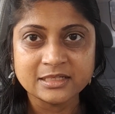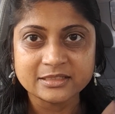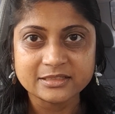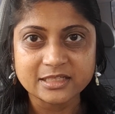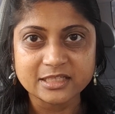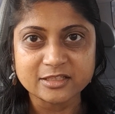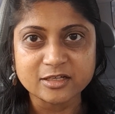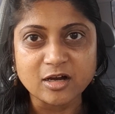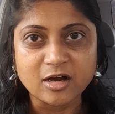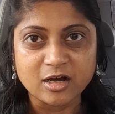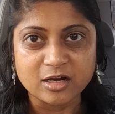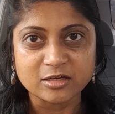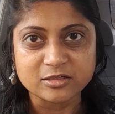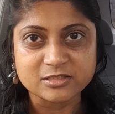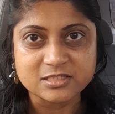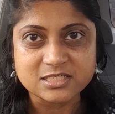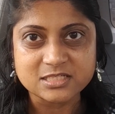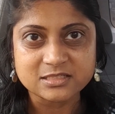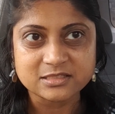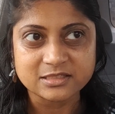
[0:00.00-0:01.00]
then the
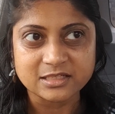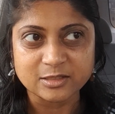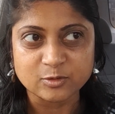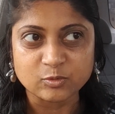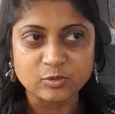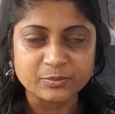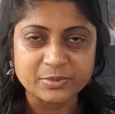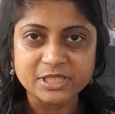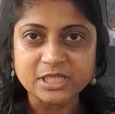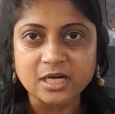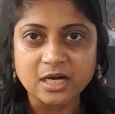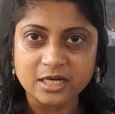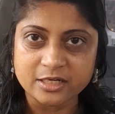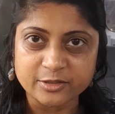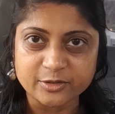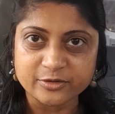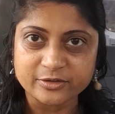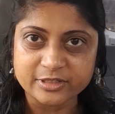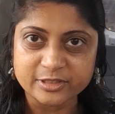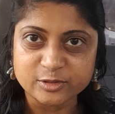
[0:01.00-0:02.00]
odds like will be
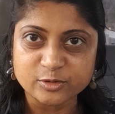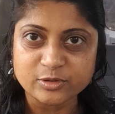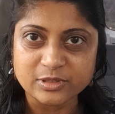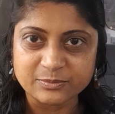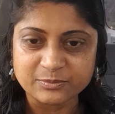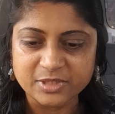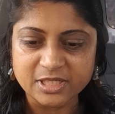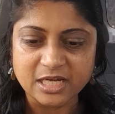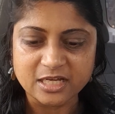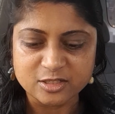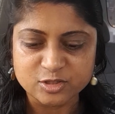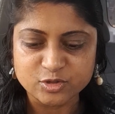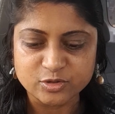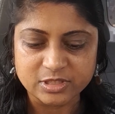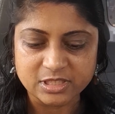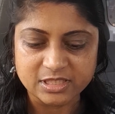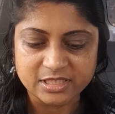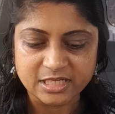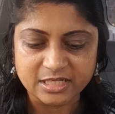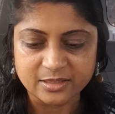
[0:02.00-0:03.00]
higher and you can be
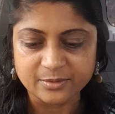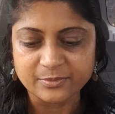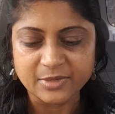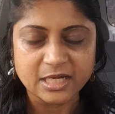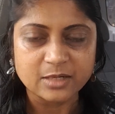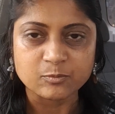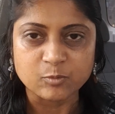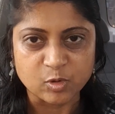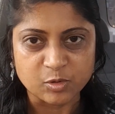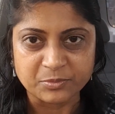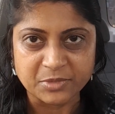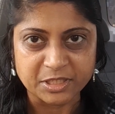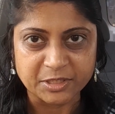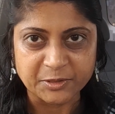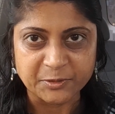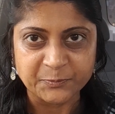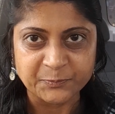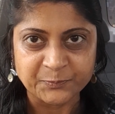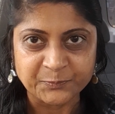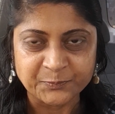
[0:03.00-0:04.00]
actually getting back more
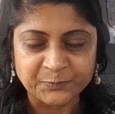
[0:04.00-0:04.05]
money.